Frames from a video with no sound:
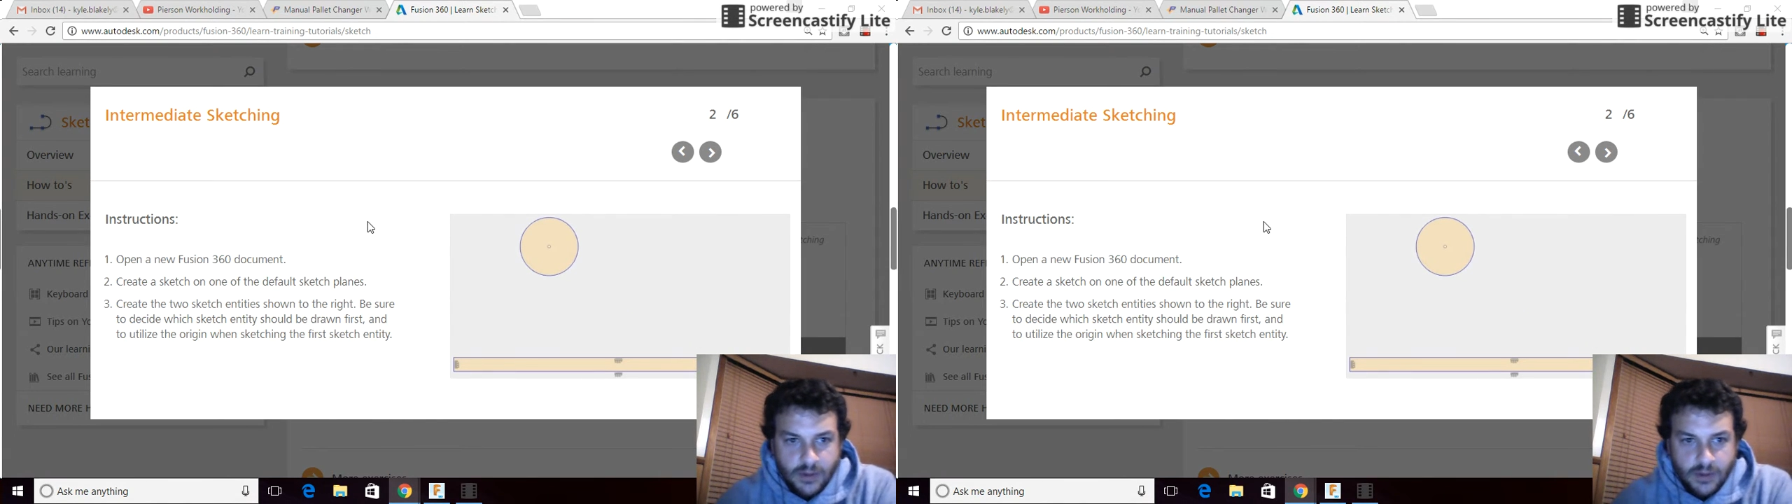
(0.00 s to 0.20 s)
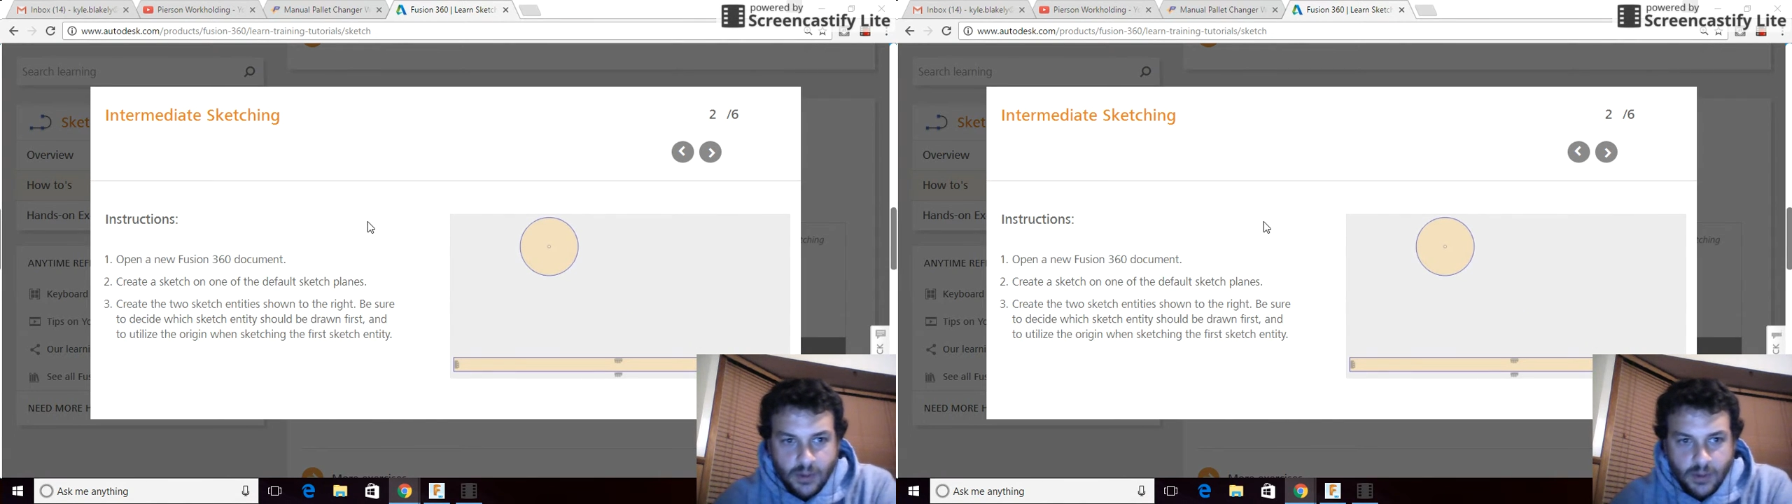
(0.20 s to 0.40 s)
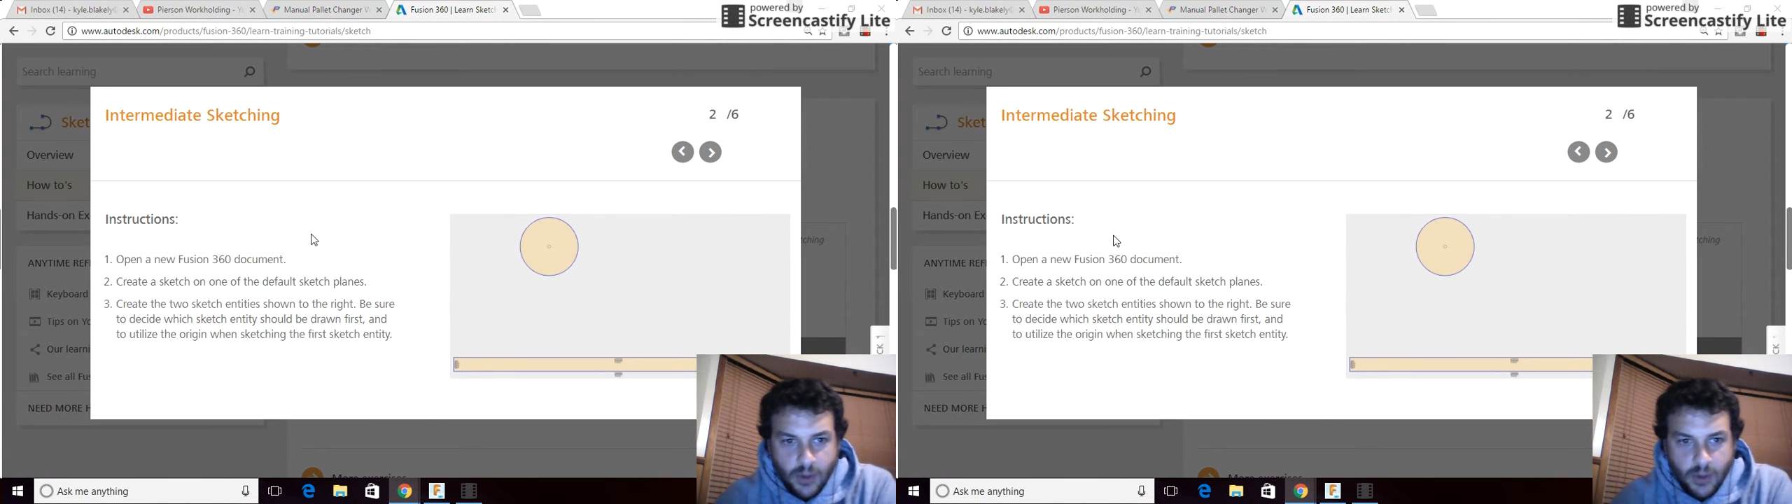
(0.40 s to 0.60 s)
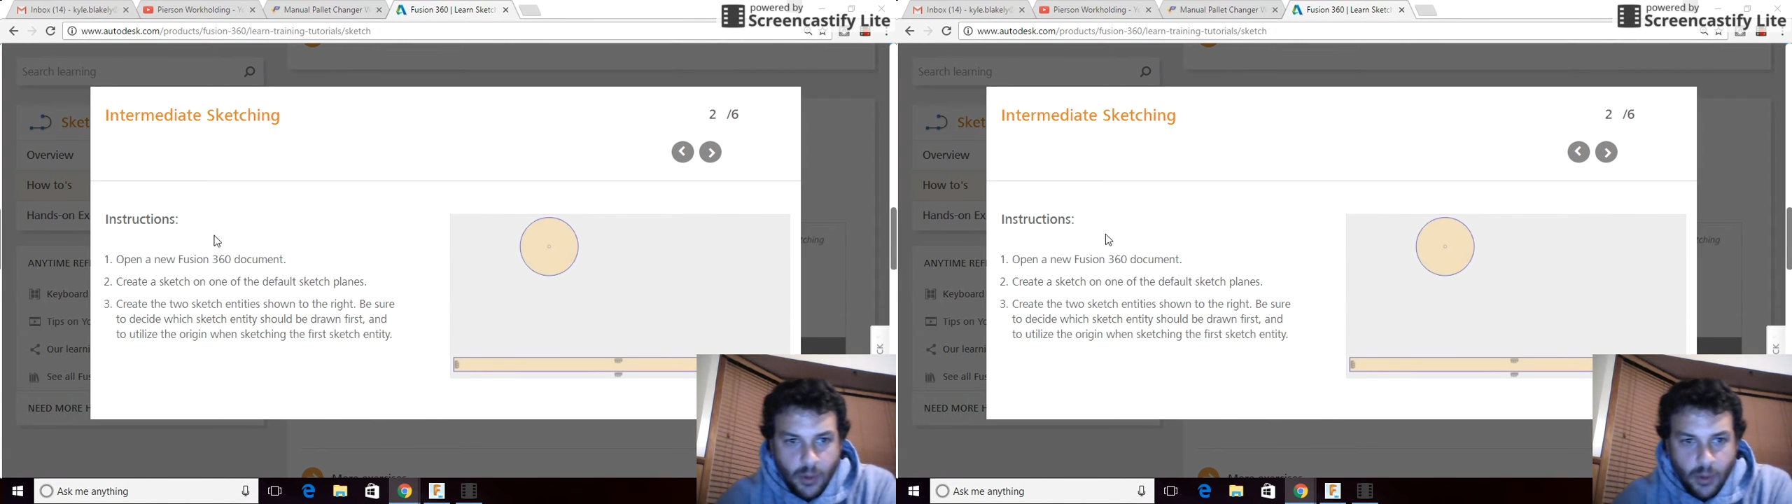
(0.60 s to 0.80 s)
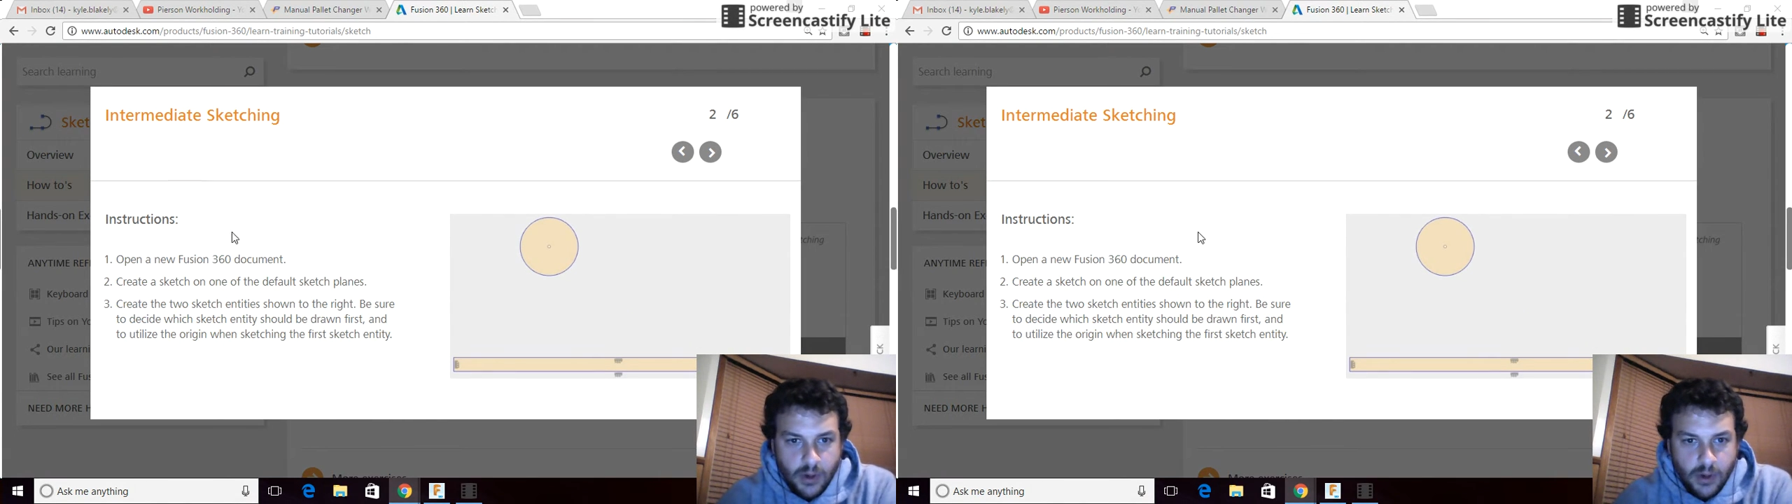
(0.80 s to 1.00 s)
So we open
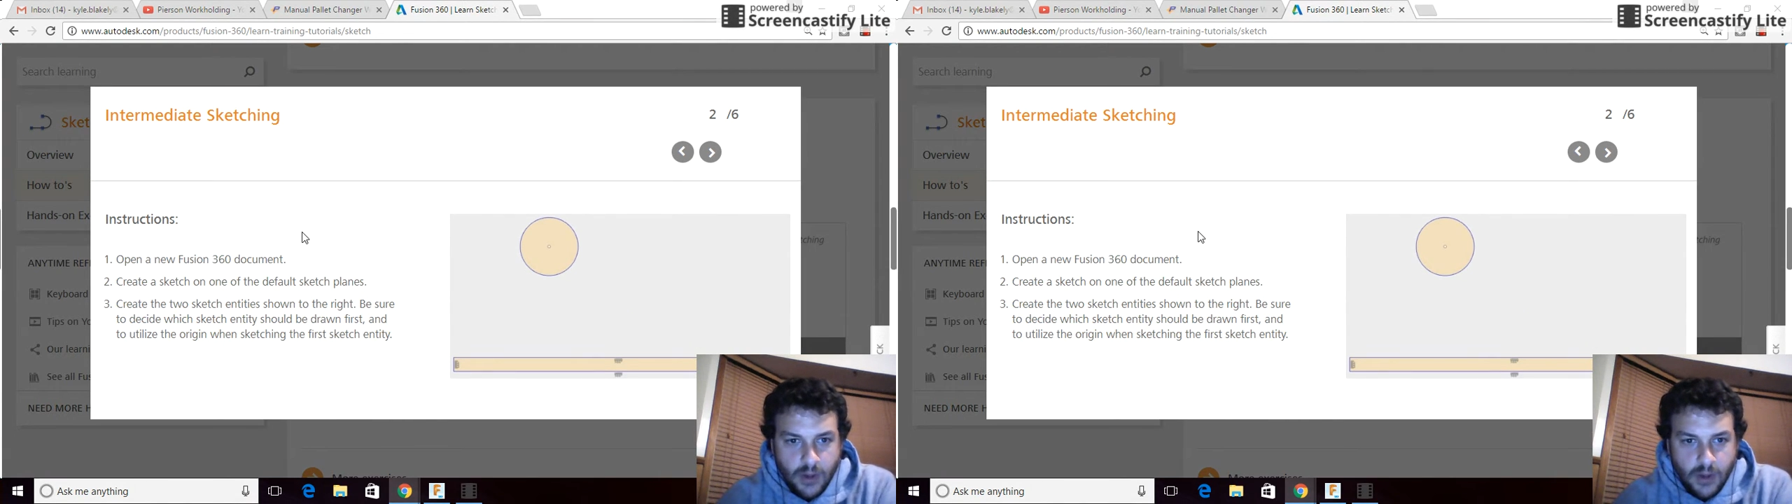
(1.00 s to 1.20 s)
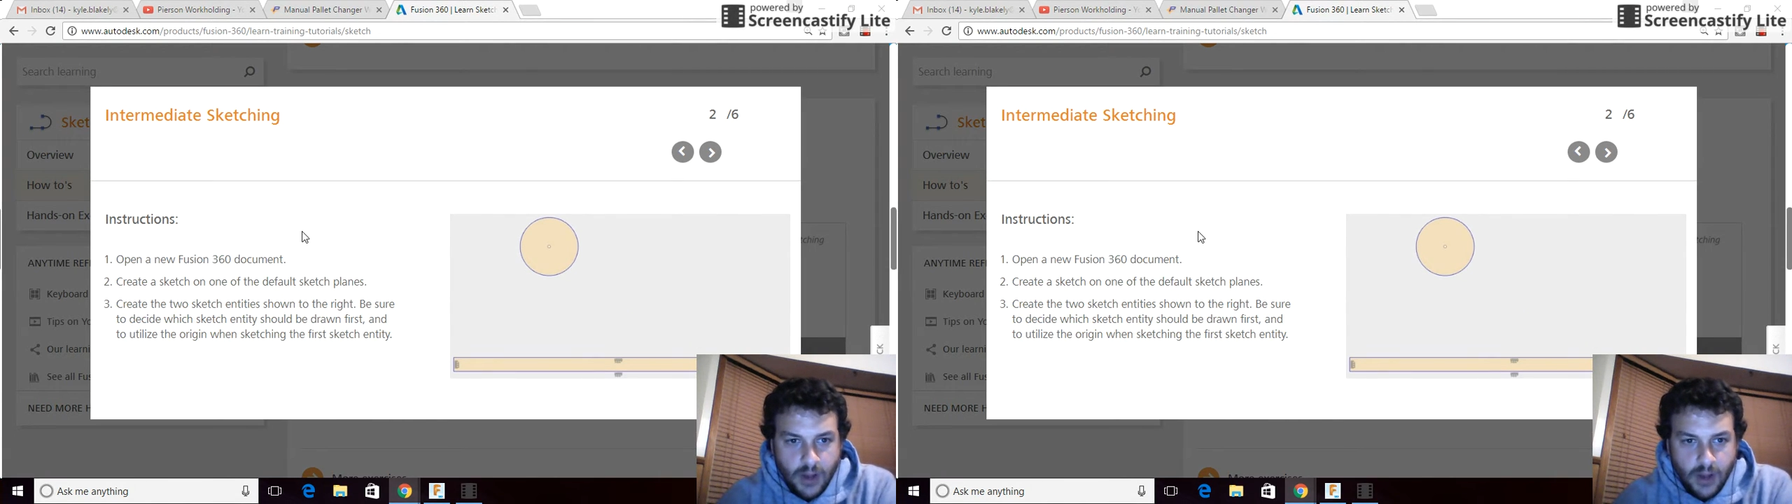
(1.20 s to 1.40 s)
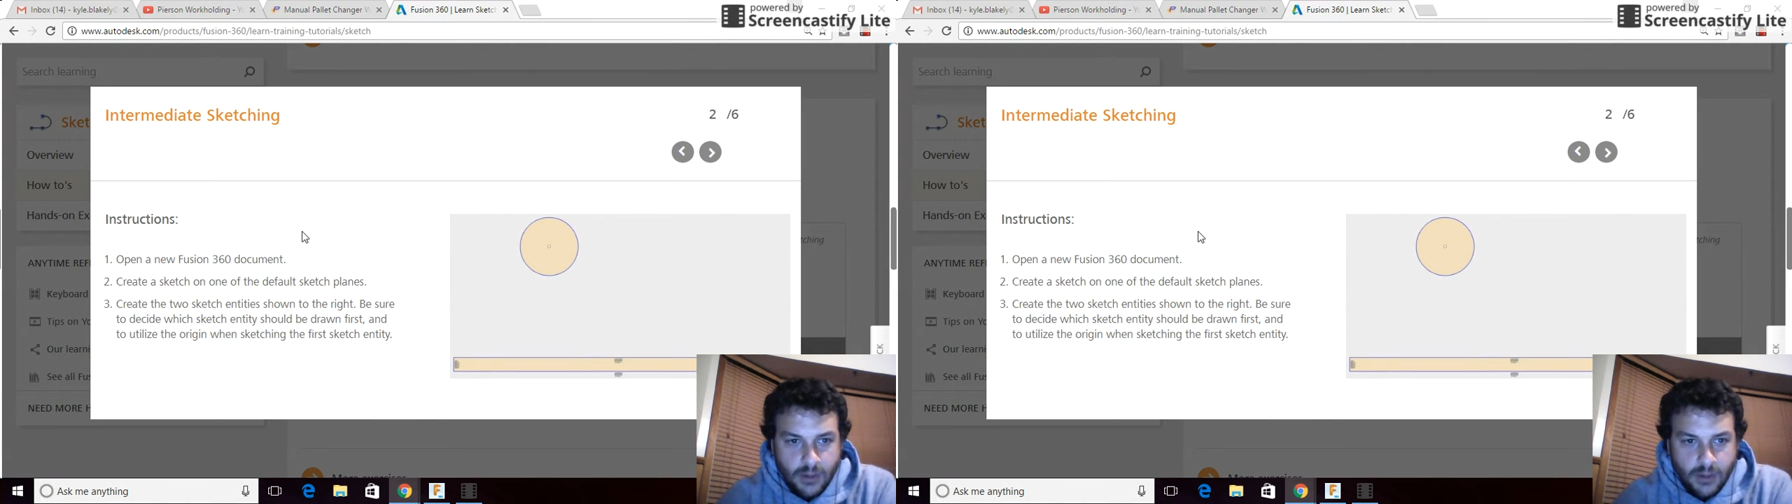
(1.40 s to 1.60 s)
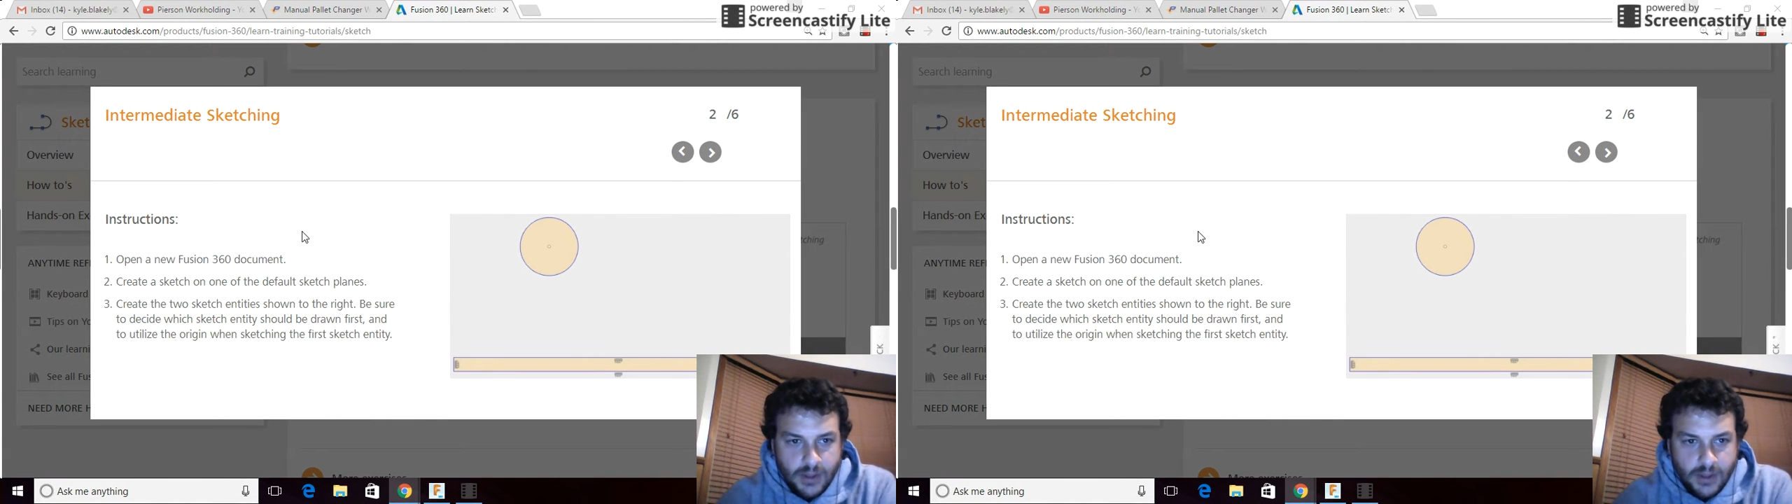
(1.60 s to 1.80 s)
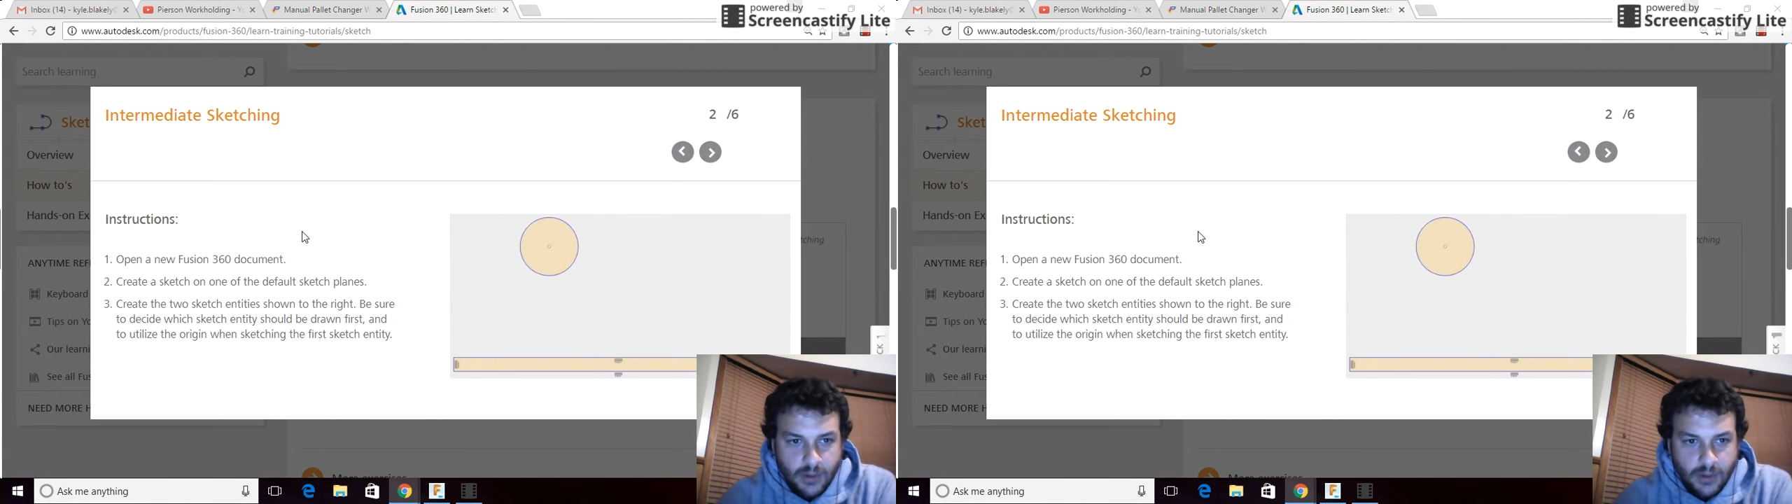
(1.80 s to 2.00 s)
a new document, that's
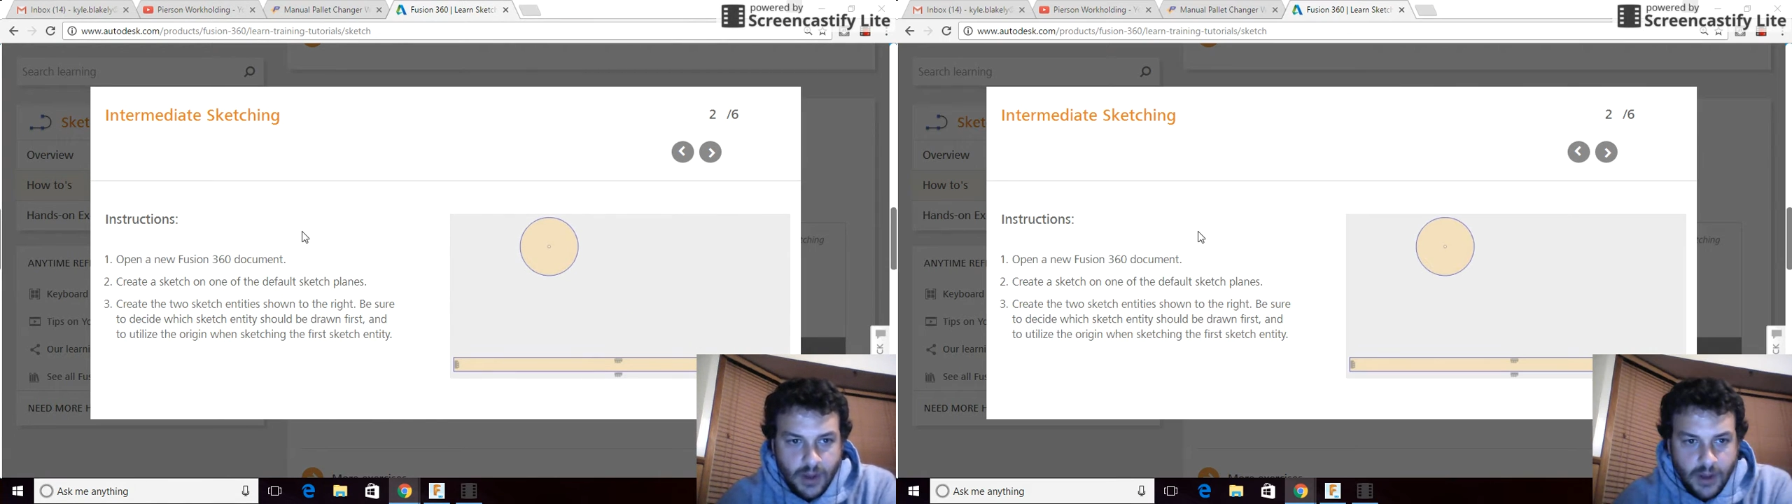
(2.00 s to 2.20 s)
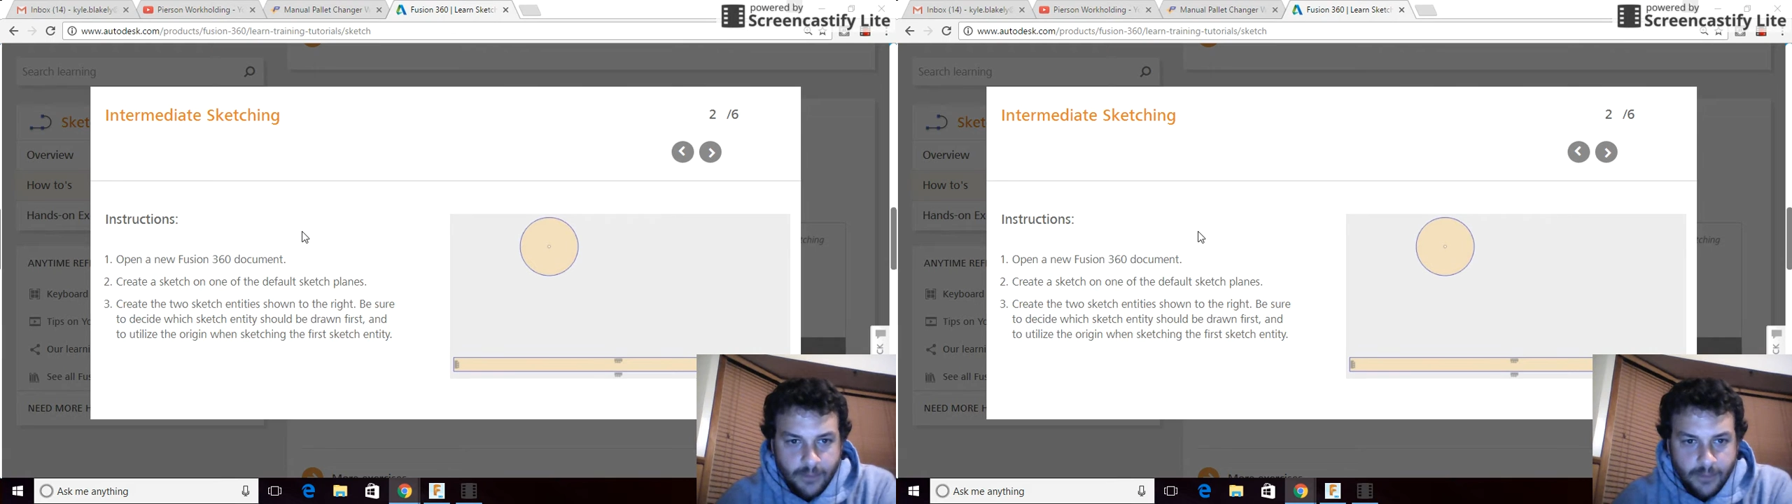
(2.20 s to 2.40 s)
already done.